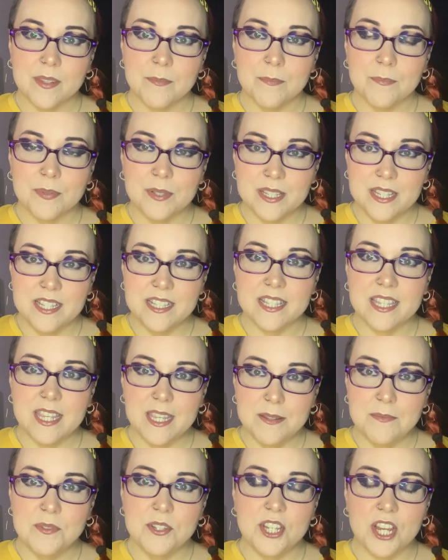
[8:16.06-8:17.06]
Please
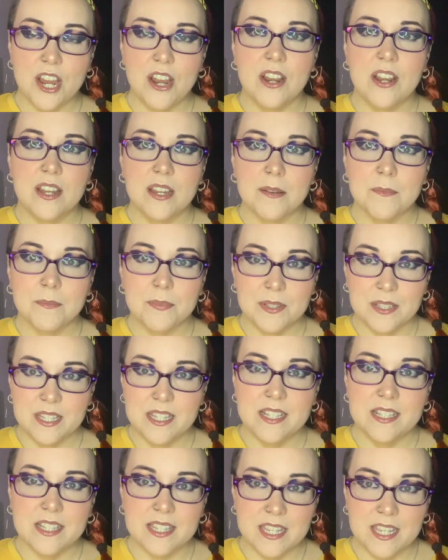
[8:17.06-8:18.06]
keep sharing,
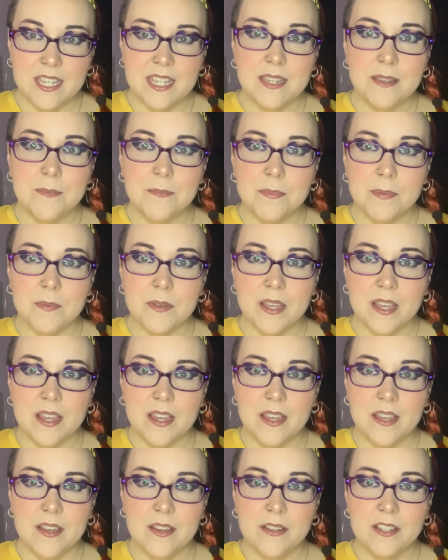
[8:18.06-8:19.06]
please keep
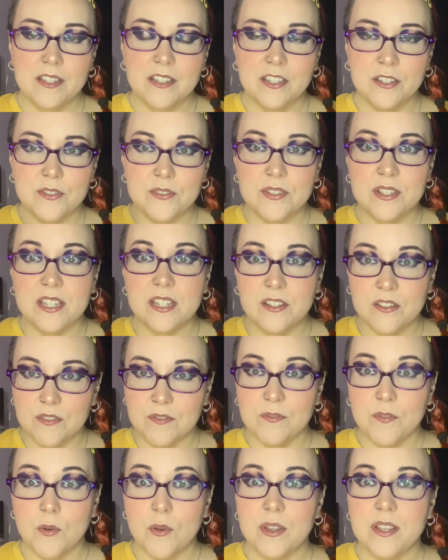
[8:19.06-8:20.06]
using your
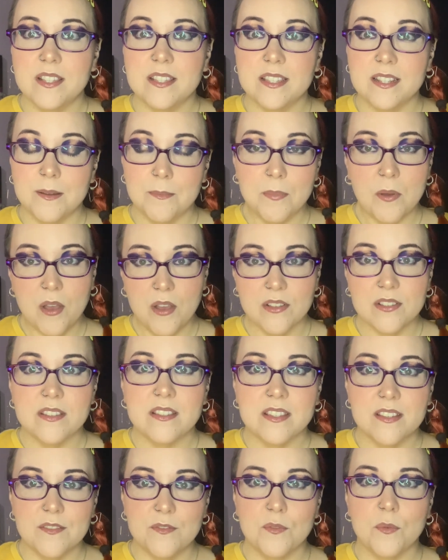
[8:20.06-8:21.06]
voice in a
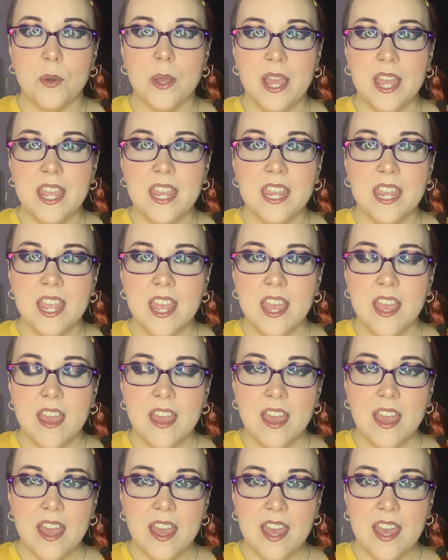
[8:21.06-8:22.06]
positive way,
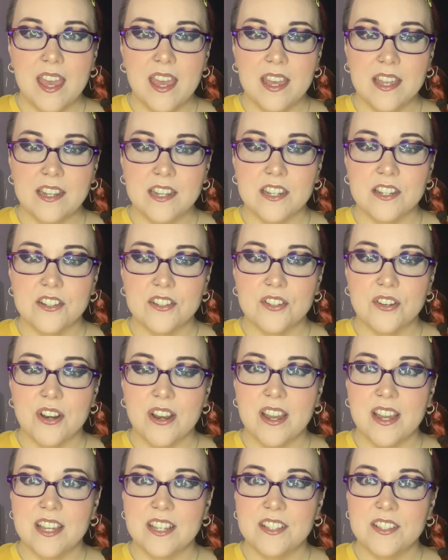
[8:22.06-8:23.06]
and
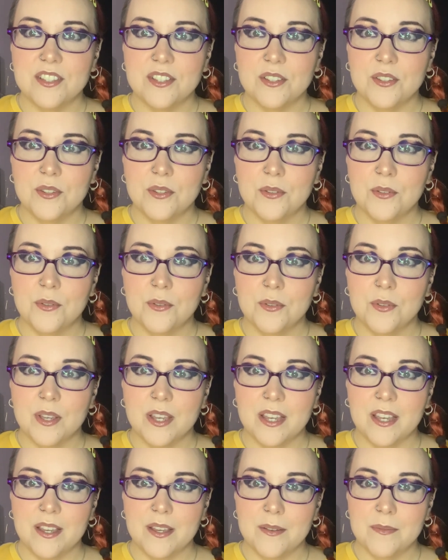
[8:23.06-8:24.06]
try to
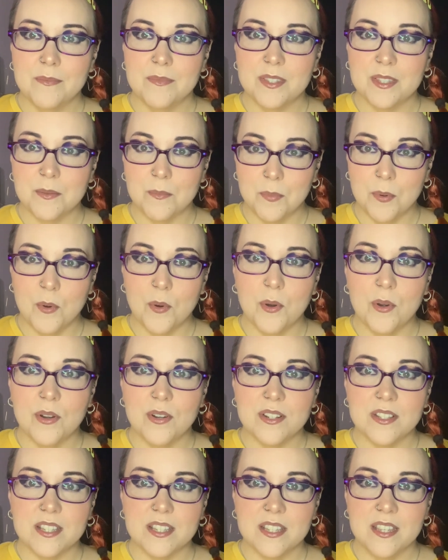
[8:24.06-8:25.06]

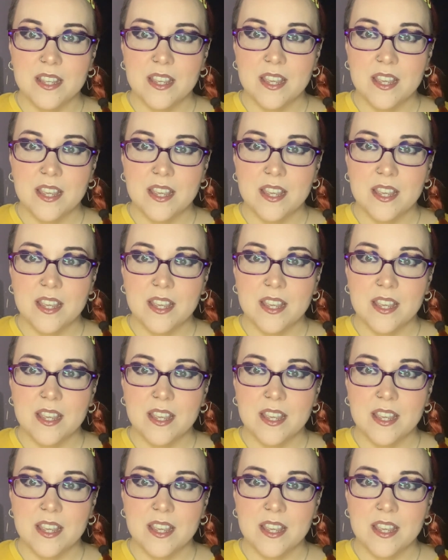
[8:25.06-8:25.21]
support